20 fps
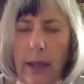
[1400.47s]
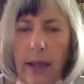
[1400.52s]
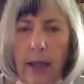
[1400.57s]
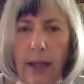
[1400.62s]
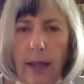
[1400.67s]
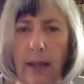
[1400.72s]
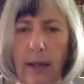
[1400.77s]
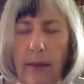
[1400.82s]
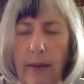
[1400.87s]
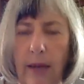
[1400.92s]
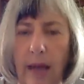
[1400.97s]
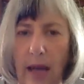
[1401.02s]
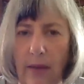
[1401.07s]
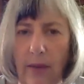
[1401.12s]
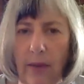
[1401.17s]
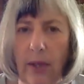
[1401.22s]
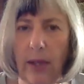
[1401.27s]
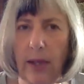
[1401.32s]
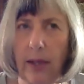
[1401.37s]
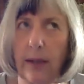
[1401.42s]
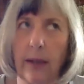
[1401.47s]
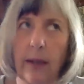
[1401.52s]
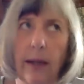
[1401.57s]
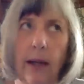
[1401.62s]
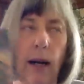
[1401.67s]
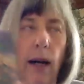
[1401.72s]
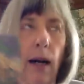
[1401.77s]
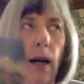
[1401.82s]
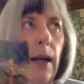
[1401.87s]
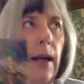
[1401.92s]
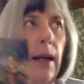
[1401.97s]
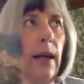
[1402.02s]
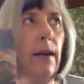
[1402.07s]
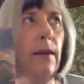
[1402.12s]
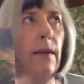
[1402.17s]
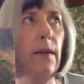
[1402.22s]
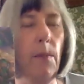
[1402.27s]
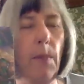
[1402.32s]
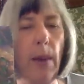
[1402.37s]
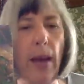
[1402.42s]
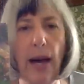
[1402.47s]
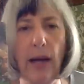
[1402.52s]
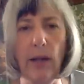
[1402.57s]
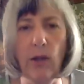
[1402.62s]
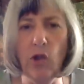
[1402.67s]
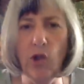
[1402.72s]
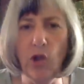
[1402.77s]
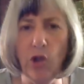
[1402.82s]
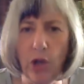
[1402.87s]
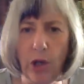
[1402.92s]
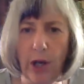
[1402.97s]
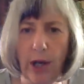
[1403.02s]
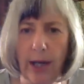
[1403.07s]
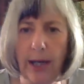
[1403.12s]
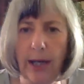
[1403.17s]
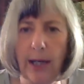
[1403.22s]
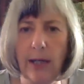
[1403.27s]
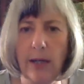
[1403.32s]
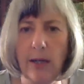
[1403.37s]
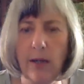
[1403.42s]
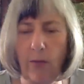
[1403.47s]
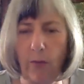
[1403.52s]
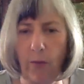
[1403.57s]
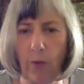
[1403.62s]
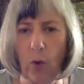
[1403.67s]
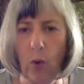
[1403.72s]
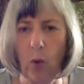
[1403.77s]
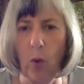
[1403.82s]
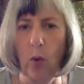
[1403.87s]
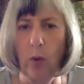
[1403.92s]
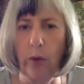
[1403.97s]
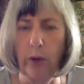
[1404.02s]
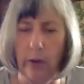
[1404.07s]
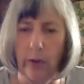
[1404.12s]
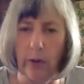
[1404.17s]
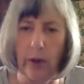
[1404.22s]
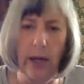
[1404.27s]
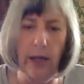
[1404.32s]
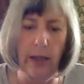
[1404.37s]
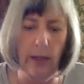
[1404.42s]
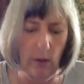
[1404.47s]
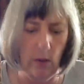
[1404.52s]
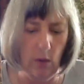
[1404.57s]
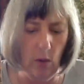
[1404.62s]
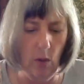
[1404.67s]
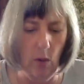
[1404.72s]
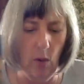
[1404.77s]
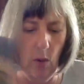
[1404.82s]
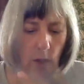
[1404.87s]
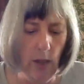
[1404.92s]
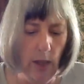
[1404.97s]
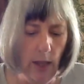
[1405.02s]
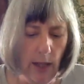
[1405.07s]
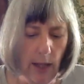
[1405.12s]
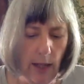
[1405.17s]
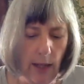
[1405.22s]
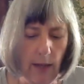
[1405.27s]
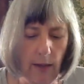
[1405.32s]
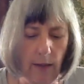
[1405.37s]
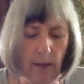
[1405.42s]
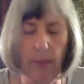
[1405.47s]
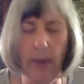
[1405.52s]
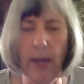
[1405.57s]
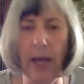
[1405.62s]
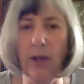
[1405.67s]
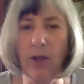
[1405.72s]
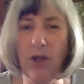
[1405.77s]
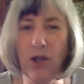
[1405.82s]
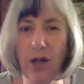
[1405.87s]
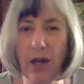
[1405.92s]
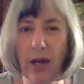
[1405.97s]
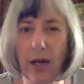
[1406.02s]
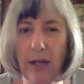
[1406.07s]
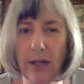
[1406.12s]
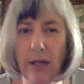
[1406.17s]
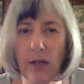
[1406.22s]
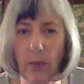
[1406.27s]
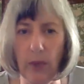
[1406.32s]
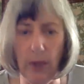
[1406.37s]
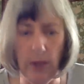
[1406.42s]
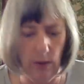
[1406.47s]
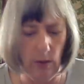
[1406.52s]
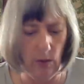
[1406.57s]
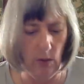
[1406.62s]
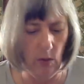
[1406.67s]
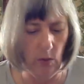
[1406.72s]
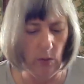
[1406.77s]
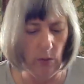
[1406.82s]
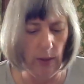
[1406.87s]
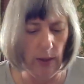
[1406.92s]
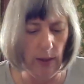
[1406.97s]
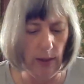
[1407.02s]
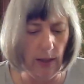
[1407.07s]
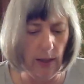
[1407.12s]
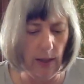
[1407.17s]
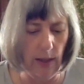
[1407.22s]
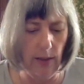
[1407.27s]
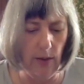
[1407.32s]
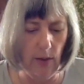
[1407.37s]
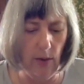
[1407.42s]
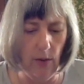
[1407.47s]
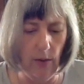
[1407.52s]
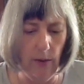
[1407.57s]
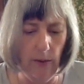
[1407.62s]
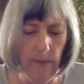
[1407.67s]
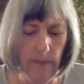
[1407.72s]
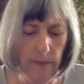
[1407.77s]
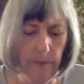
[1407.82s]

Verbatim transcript: It is having, uh, it is about change for the greater good. It's about change we can all rely on.